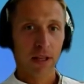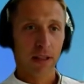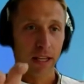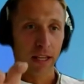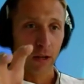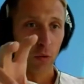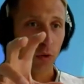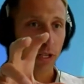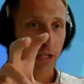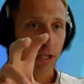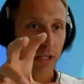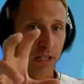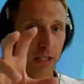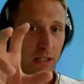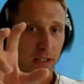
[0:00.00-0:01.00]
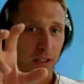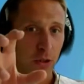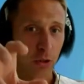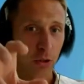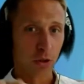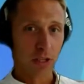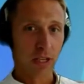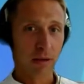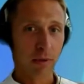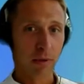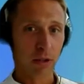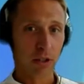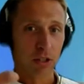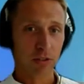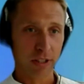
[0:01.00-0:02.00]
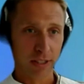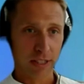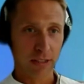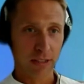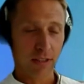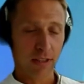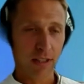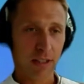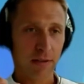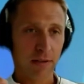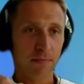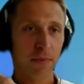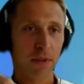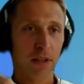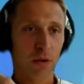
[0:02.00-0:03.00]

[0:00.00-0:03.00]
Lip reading: Like we are talking about creativity,